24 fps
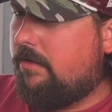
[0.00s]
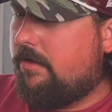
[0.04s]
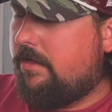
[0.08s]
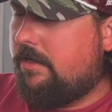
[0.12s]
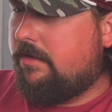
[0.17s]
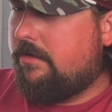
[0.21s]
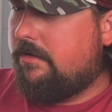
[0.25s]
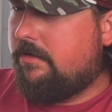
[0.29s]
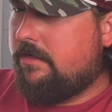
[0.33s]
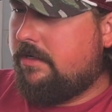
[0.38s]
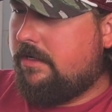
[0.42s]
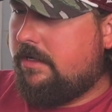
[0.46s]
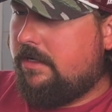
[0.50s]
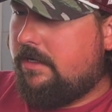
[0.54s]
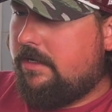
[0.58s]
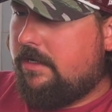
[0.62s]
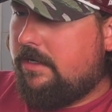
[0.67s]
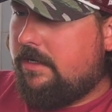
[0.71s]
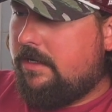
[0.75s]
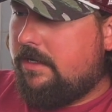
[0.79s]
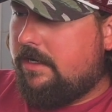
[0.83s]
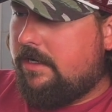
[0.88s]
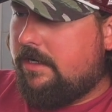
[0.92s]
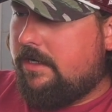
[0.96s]
here.
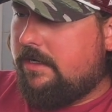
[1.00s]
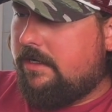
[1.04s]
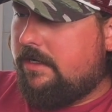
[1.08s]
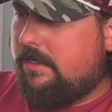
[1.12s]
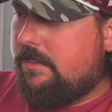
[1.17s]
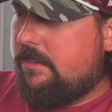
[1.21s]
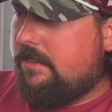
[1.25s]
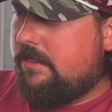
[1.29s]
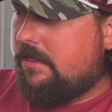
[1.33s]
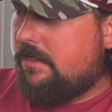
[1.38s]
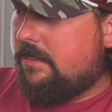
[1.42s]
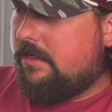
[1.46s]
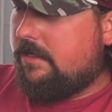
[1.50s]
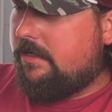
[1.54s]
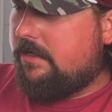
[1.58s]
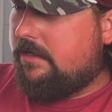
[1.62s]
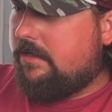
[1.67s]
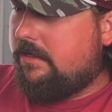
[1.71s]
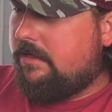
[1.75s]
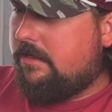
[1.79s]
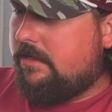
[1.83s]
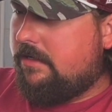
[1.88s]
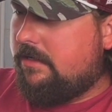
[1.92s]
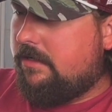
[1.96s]
And
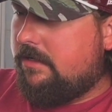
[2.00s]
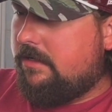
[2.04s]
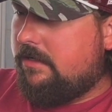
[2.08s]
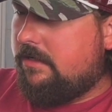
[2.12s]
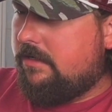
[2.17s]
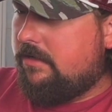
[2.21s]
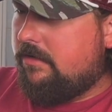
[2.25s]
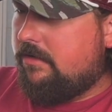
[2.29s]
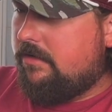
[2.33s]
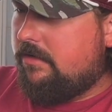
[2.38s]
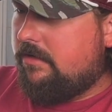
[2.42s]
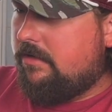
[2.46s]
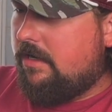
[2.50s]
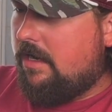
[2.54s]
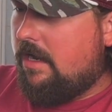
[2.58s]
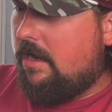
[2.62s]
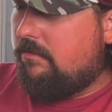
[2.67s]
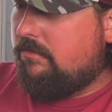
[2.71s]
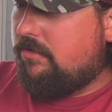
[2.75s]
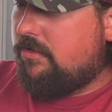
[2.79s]
I was